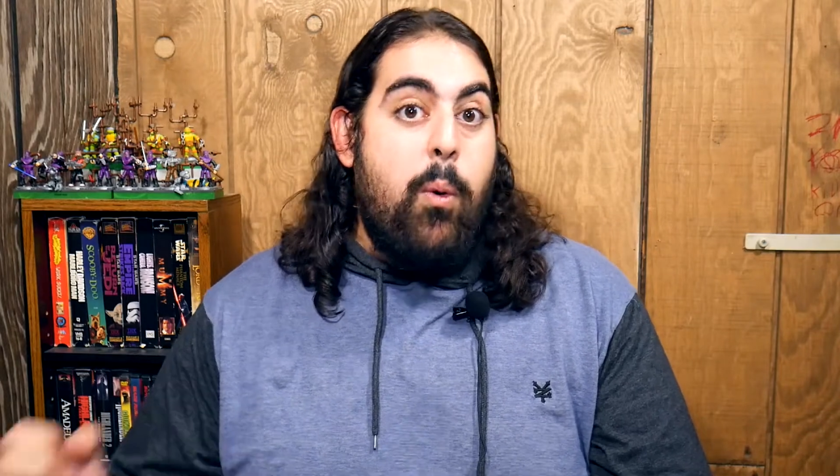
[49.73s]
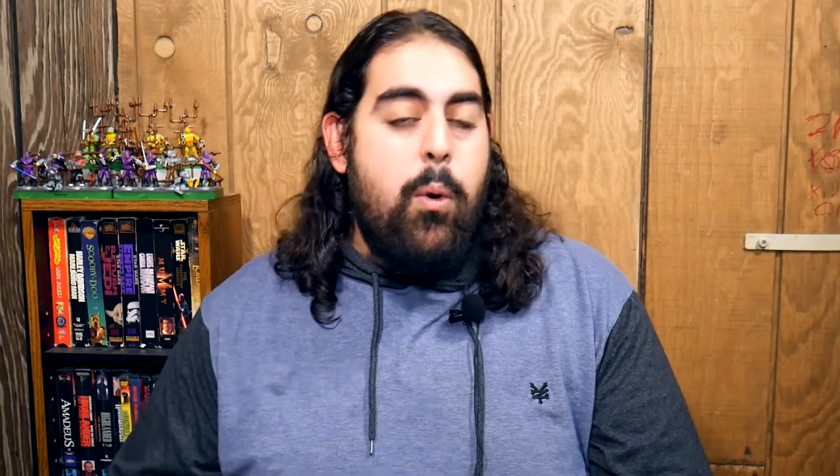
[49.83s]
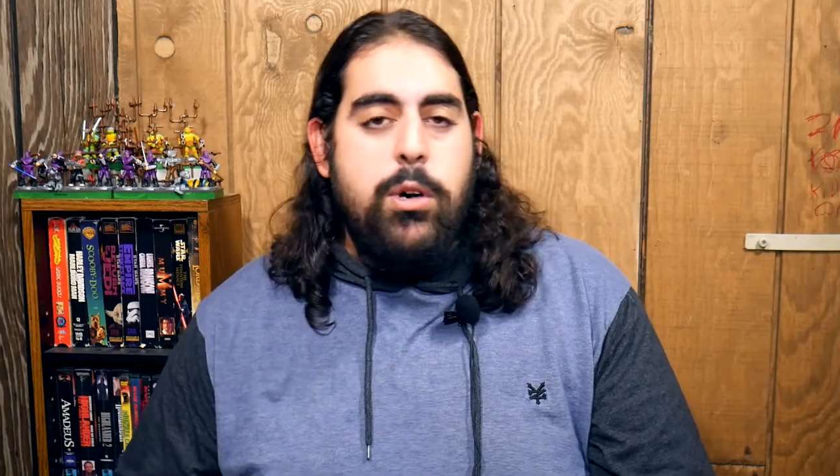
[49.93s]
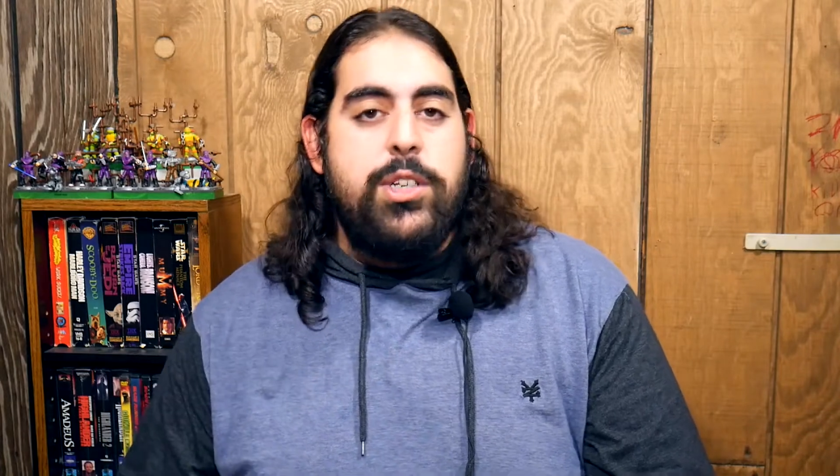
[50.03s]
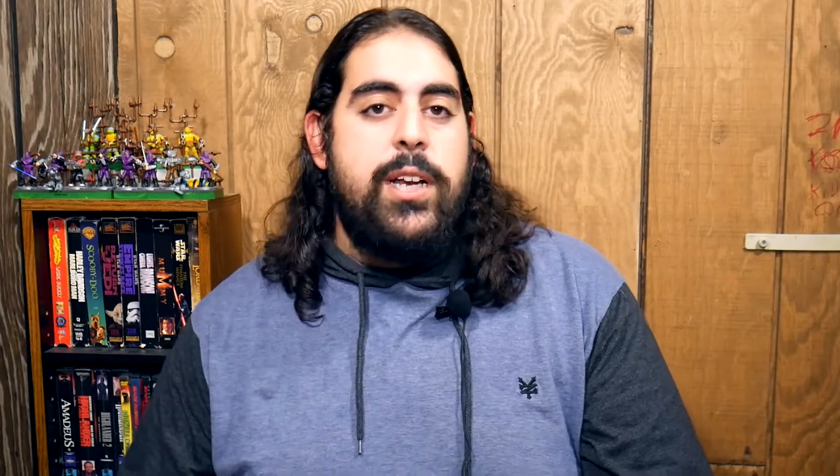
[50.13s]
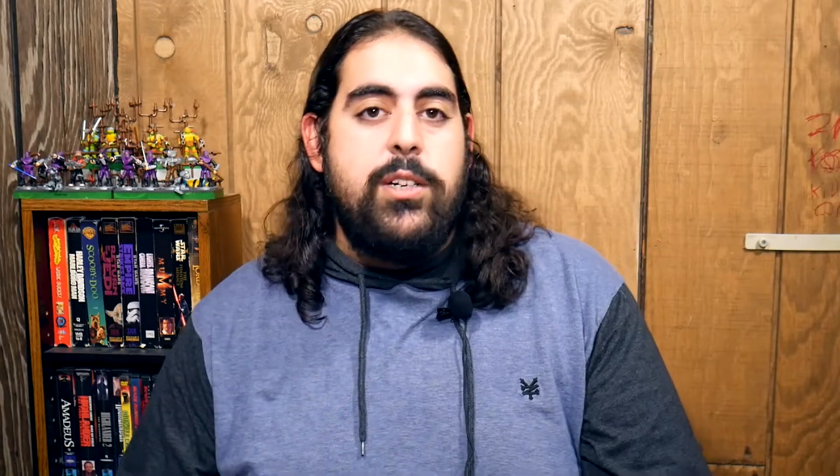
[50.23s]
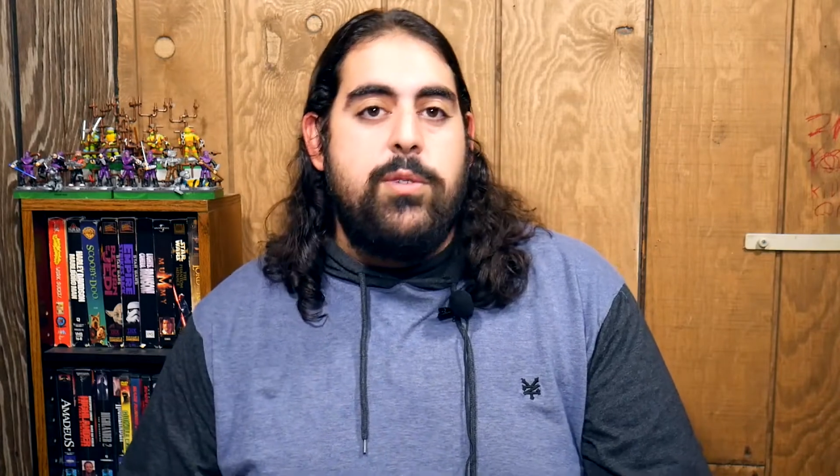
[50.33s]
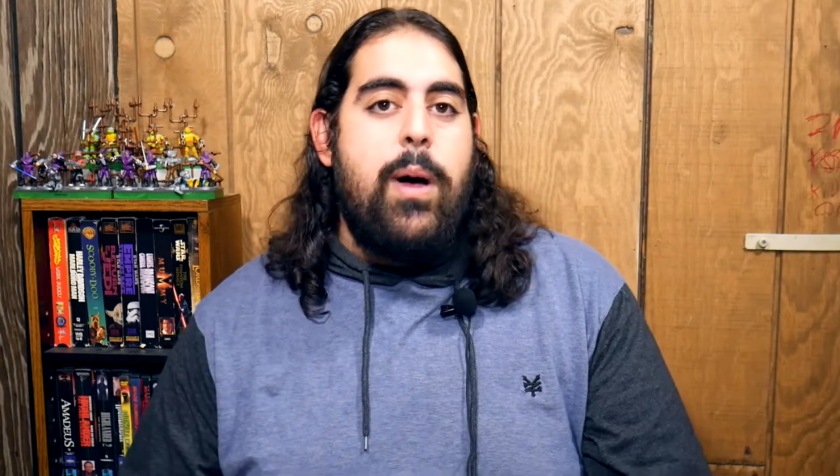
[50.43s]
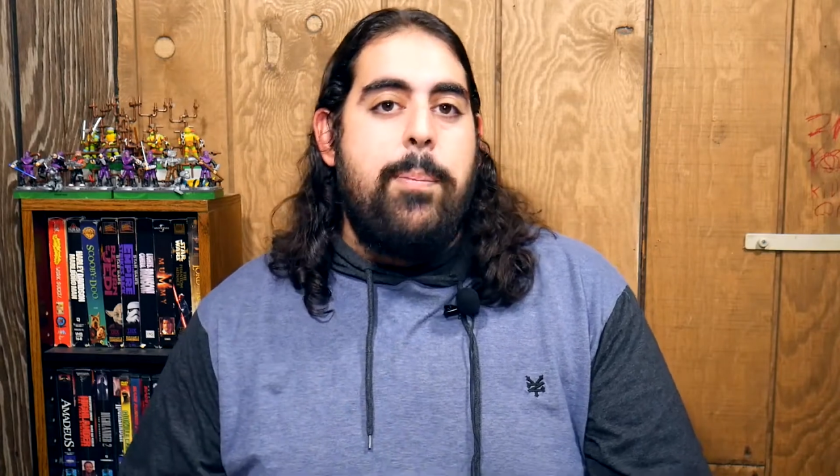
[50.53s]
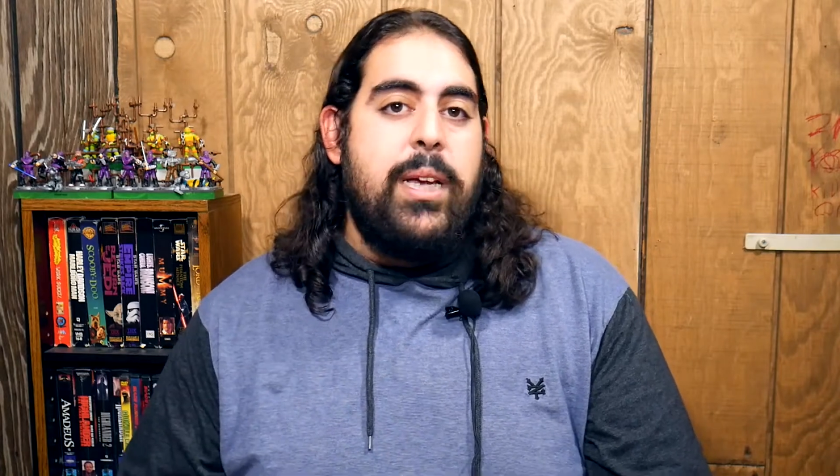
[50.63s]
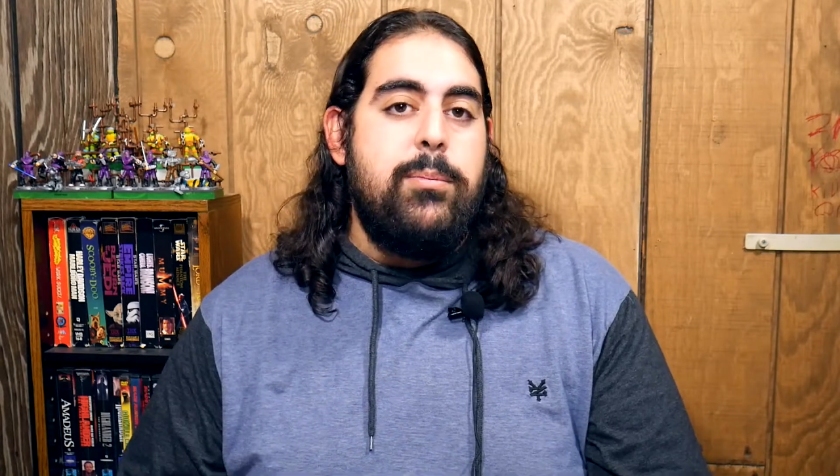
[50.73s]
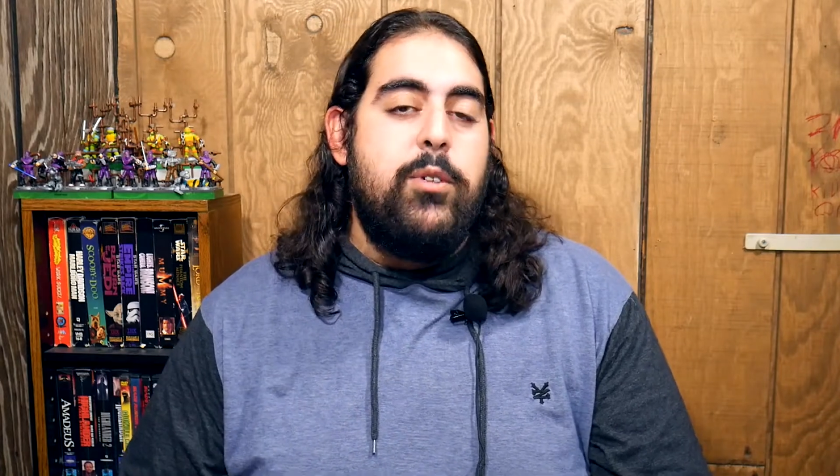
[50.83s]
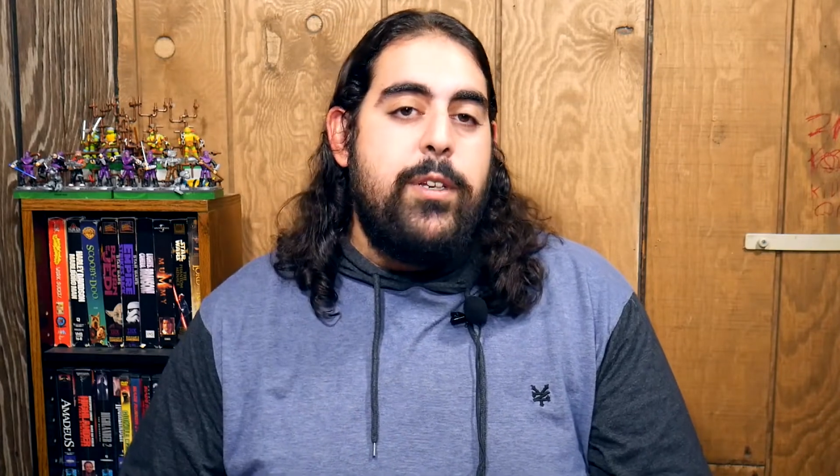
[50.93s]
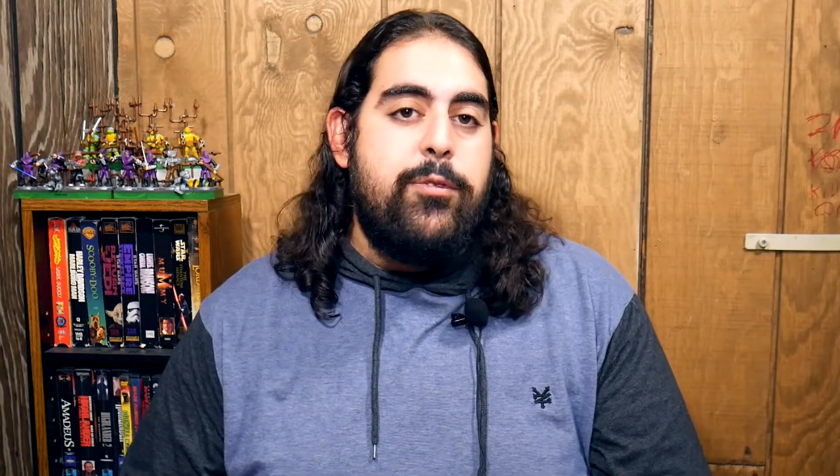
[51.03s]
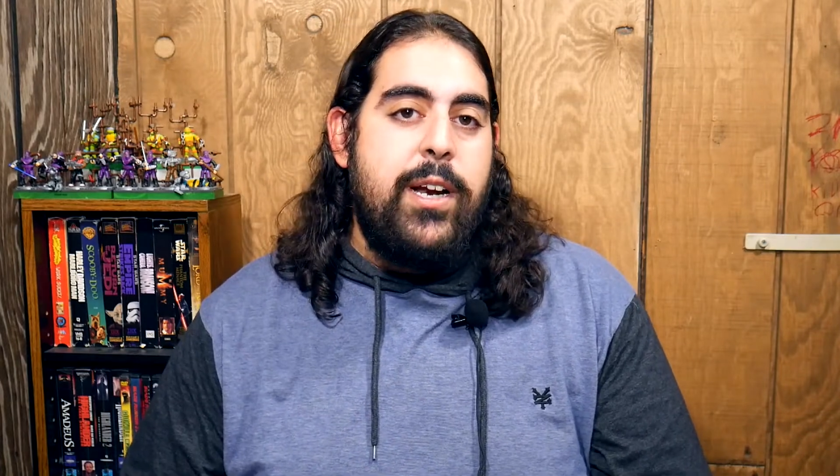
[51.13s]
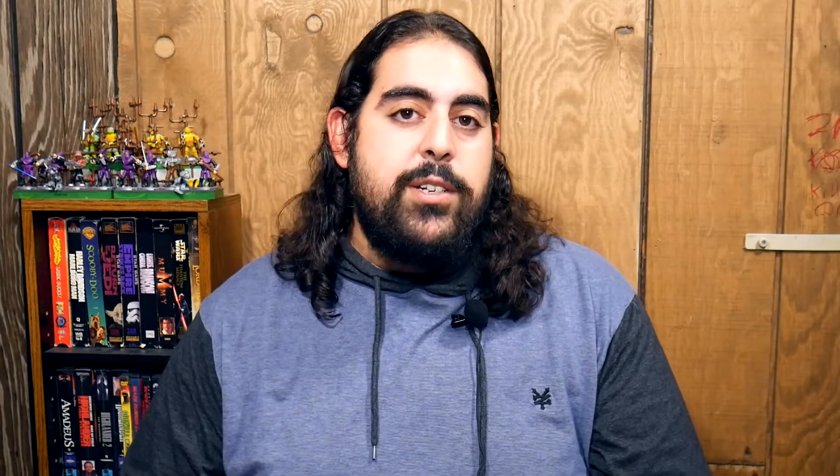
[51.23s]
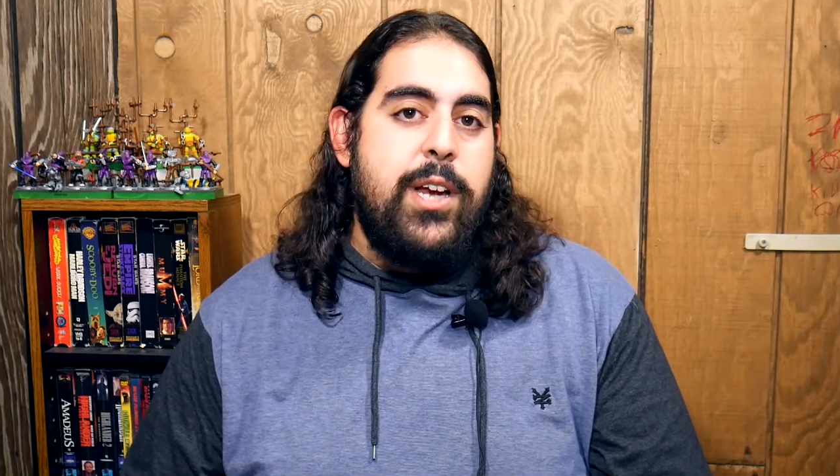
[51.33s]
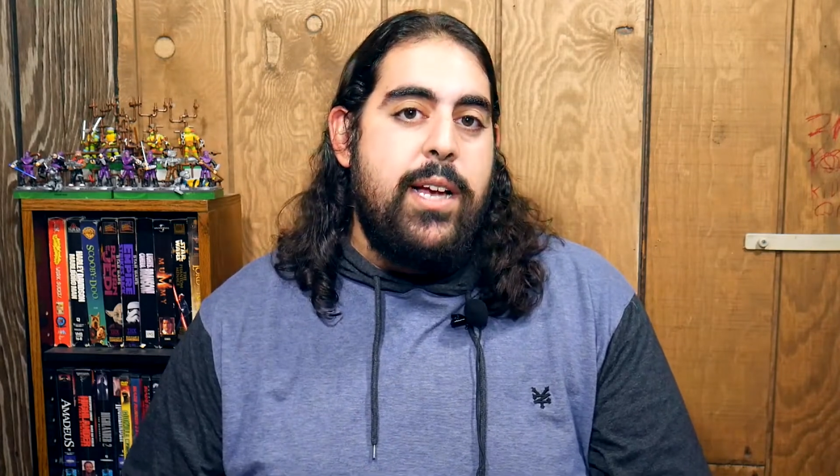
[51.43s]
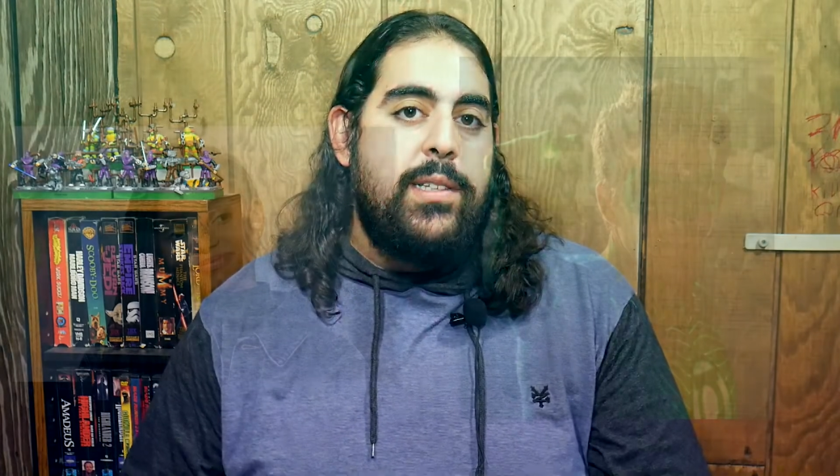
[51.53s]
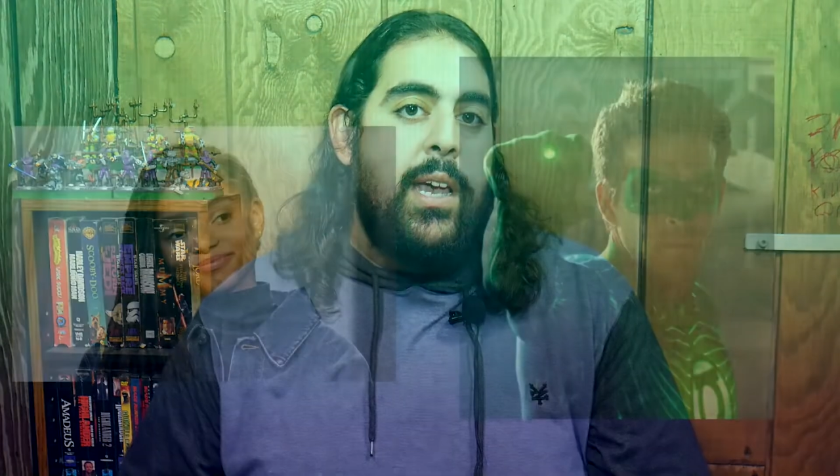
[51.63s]
or gender swapping a movie
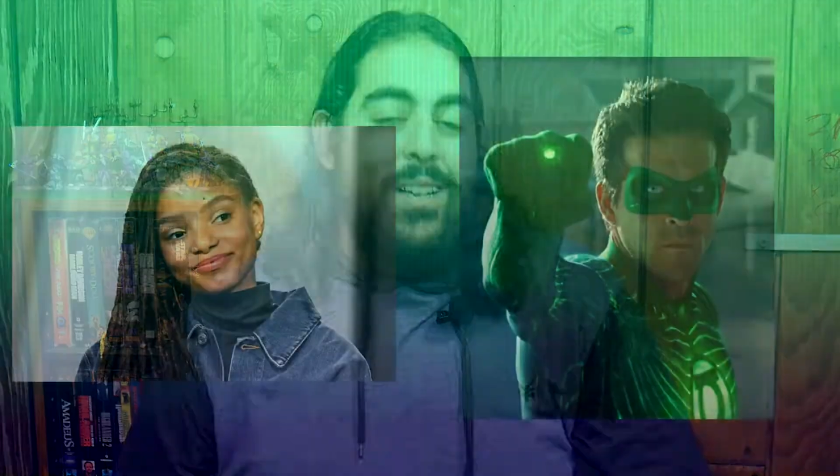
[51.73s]
franchise.